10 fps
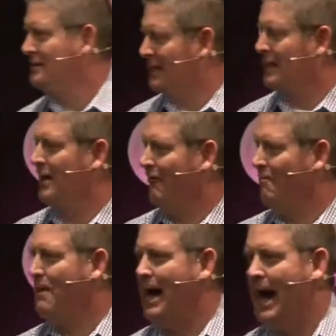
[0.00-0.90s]
to
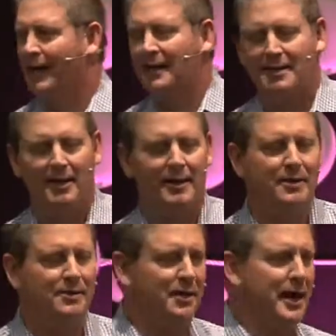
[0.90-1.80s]
give back
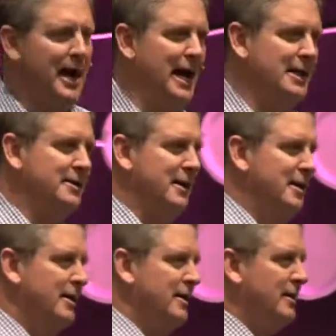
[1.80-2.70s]
to God.
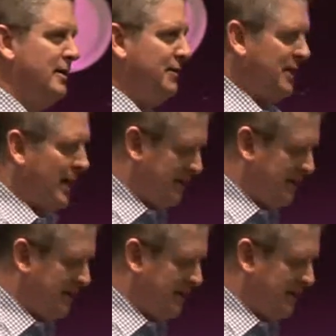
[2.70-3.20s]
The